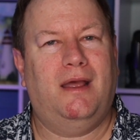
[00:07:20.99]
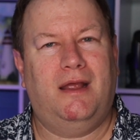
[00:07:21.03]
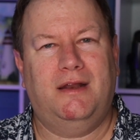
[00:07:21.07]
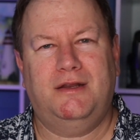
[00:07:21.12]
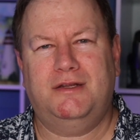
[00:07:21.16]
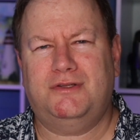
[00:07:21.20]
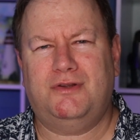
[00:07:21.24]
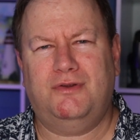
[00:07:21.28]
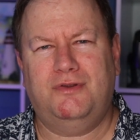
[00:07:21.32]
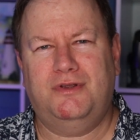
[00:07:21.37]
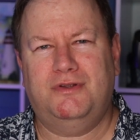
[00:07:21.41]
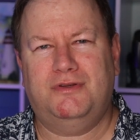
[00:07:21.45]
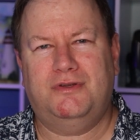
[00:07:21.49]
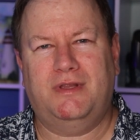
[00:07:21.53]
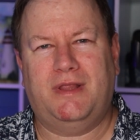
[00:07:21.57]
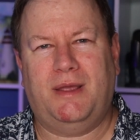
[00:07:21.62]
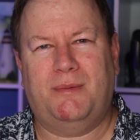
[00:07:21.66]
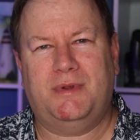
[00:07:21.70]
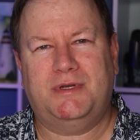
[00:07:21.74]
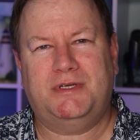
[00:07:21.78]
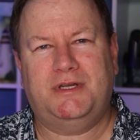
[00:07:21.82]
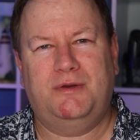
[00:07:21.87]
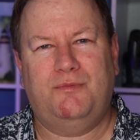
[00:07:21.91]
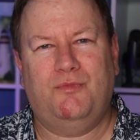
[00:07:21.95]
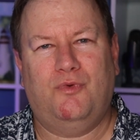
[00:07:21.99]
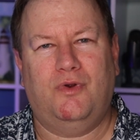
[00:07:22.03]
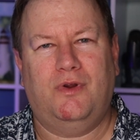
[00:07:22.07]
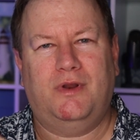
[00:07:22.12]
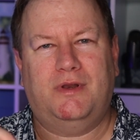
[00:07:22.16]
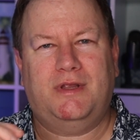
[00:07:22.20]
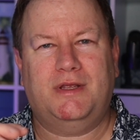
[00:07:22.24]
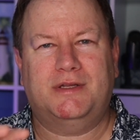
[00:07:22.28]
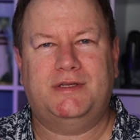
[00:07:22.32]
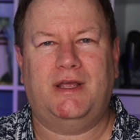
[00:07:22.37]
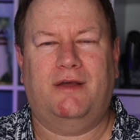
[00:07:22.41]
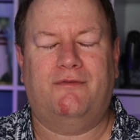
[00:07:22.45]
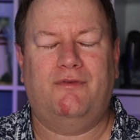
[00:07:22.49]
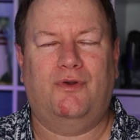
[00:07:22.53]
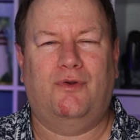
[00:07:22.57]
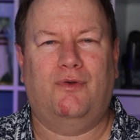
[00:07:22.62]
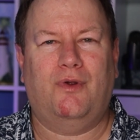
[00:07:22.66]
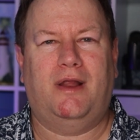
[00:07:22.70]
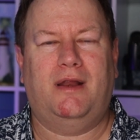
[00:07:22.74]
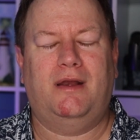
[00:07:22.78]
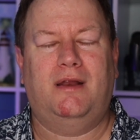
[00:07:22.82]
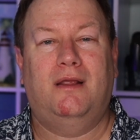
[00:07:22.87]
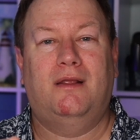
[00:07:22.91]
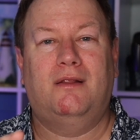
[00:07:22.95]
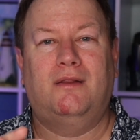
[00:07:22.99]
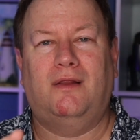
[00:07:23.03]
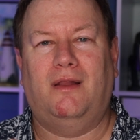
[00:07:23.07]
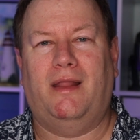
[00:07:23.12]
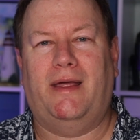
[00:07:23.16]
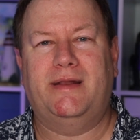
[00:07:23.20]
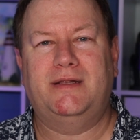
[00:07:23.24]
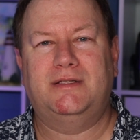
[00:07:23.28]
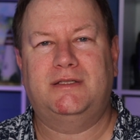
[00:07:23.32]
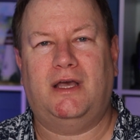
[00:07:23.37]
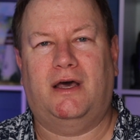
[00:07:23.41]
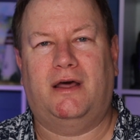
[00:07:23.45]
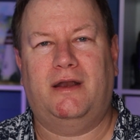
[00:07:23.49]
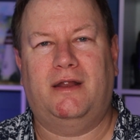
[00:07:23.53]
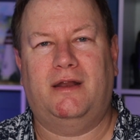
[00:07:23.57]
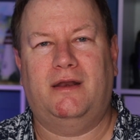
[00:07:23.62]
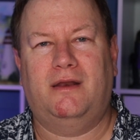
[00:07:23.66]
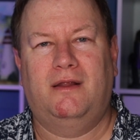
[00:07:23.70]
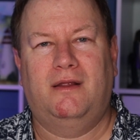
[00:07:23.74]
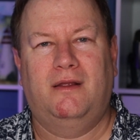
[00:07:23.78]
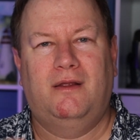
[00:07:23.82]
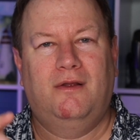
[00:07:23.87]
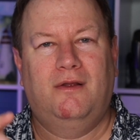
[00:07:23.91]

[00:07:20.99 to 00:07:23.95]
I just don't use it that much anymore. It does have a great lens on it